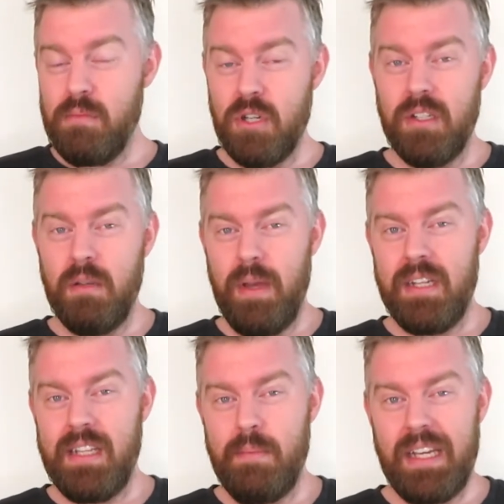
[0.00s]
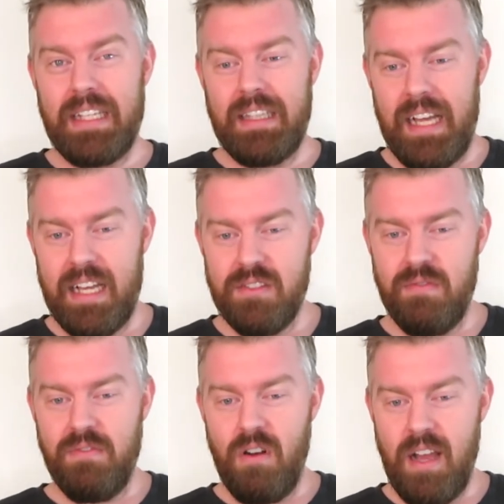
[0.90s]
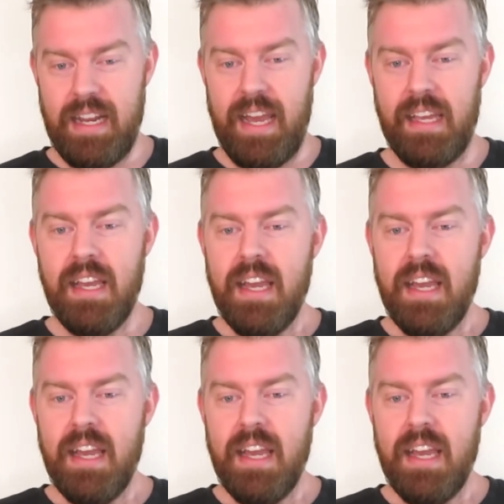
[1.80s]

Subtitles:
during the pandemic last Friday.